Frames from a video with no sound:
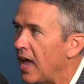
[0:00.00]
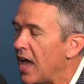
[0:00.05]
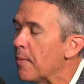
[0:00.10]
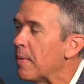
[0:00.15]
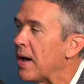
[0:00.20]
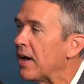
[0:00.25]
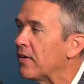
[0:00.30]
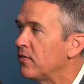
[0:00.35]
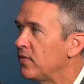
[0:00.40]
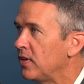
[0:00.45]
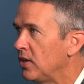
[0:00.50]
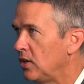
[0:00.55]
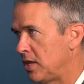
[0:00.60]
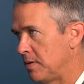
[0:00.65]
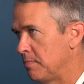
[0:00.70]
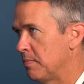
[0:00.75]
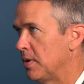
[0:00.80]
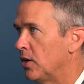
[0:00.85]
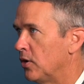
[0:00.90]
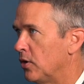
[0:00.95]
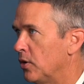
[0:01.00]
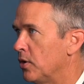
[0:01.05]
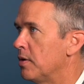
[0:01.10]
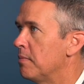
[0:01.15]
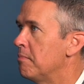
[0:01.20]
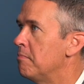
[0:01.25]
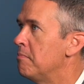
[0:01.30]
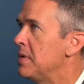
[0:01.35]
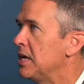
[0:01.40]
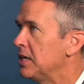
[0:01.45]
Am I feeling better
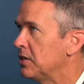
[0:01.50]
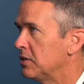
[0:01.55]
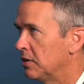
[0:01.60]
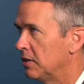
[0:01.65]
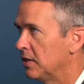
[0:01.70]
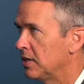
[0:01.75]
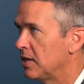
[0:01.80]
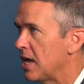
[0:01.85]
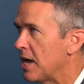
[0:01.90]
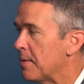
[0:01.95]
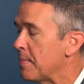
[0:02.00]
mentally?